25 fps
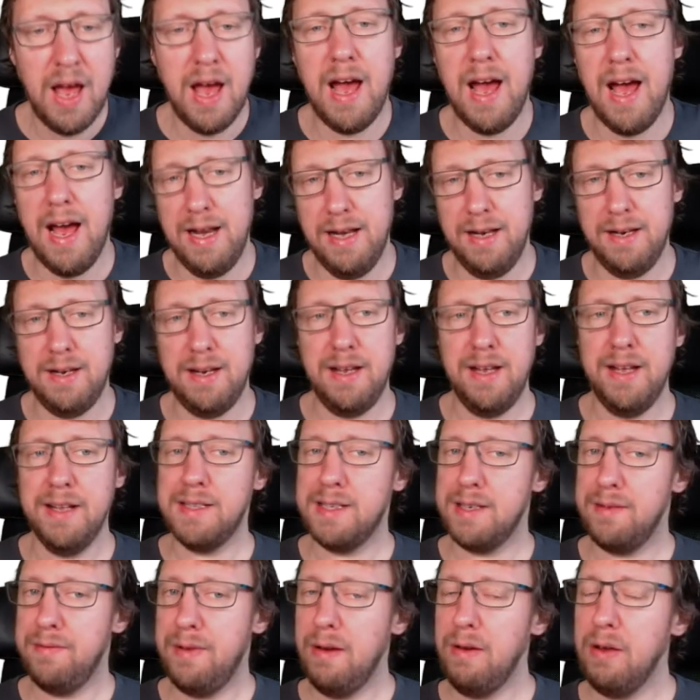And
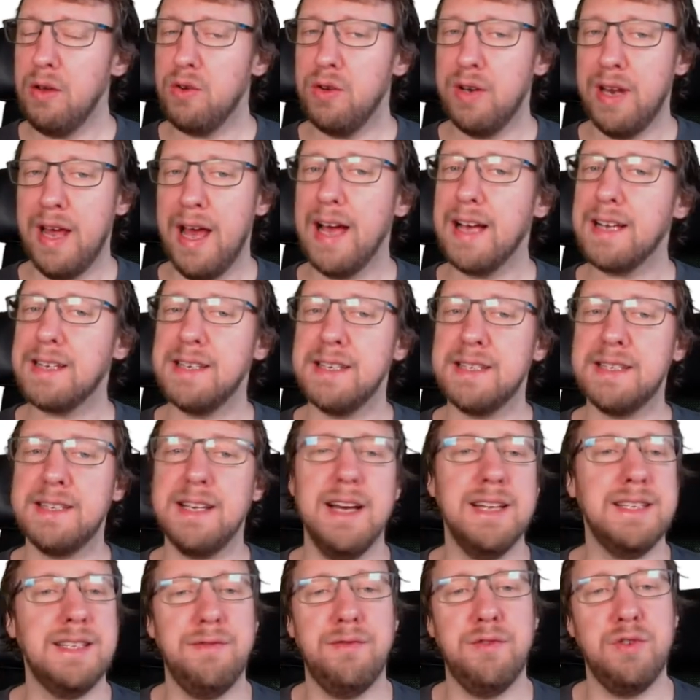it's a very good
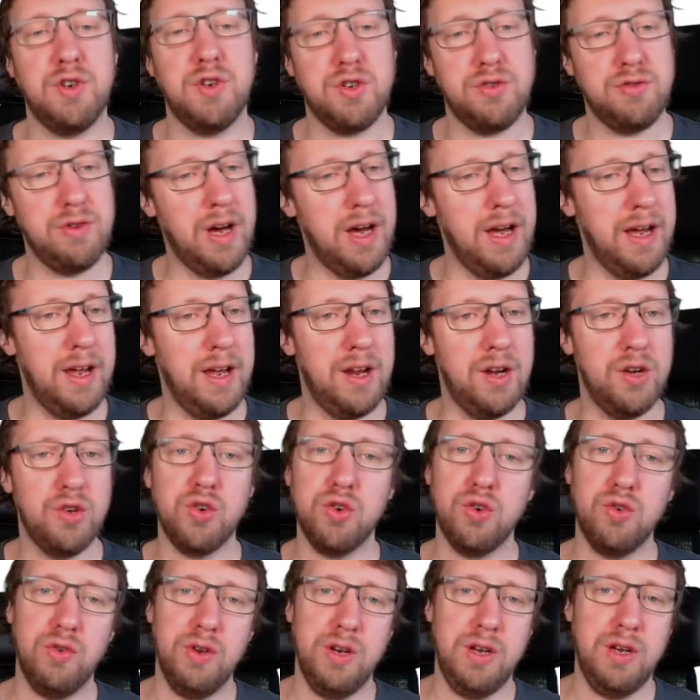exercise if you try to
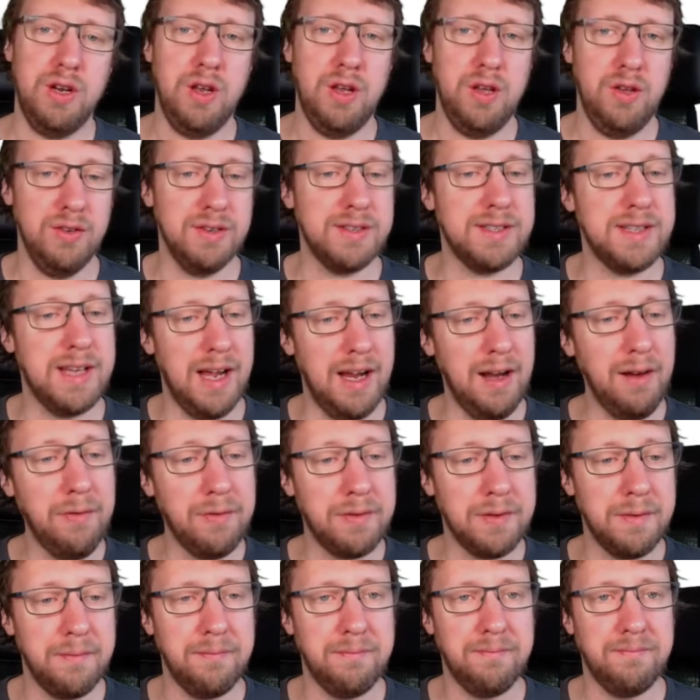do it yourself.
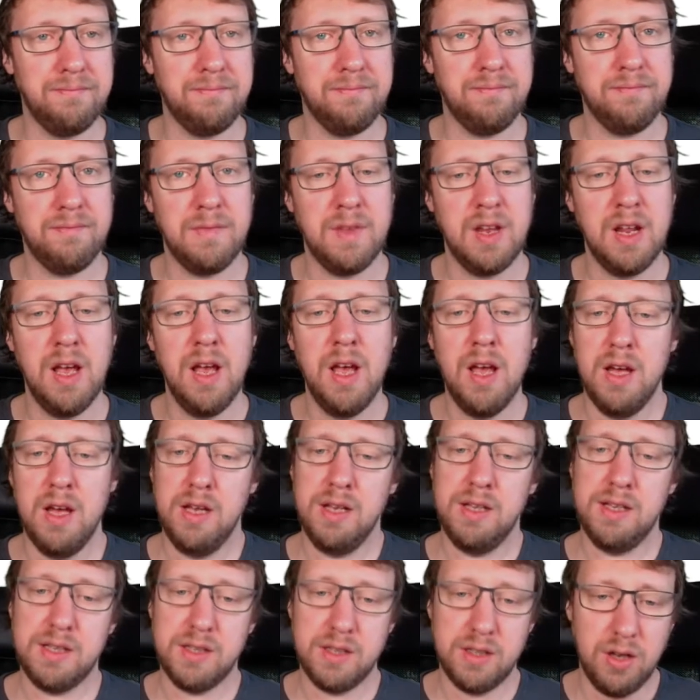
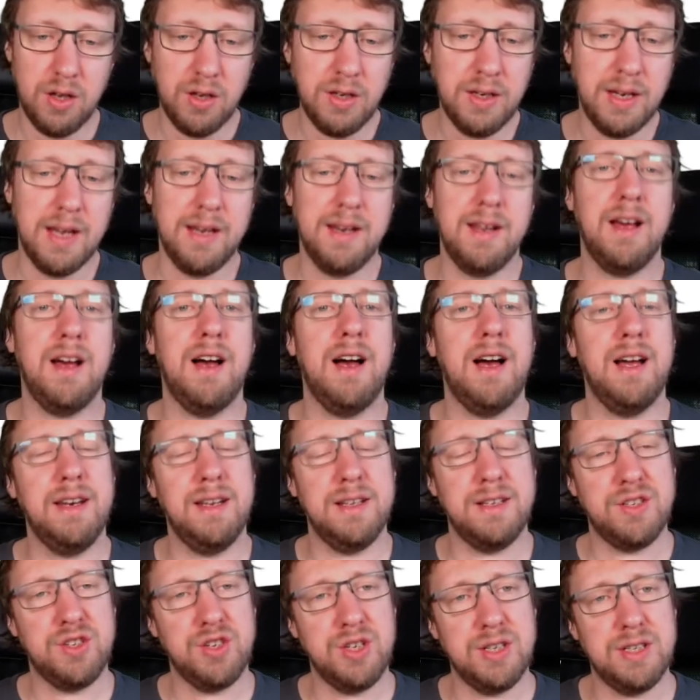It's not that hard,
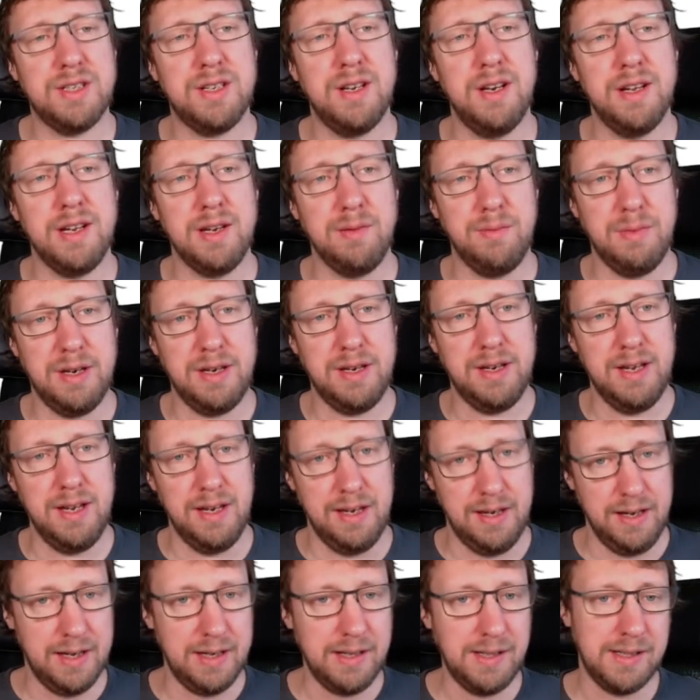it's just a little bit
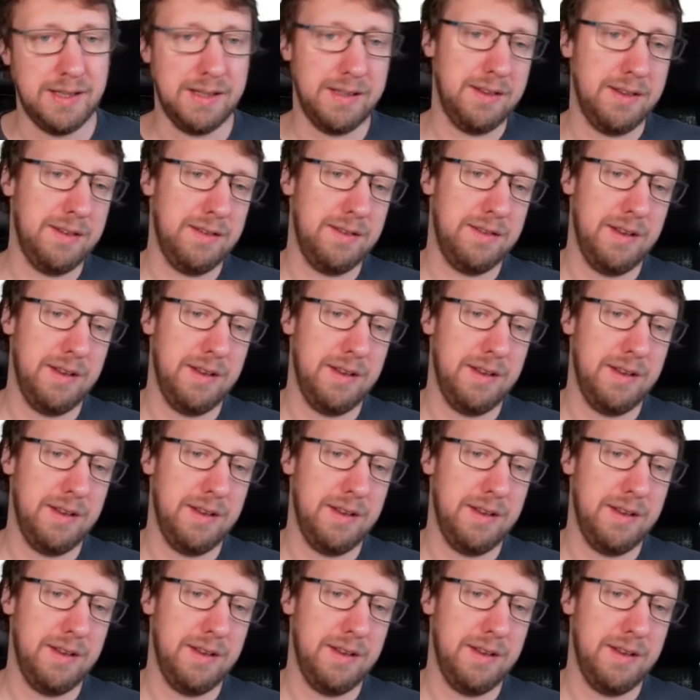tedious.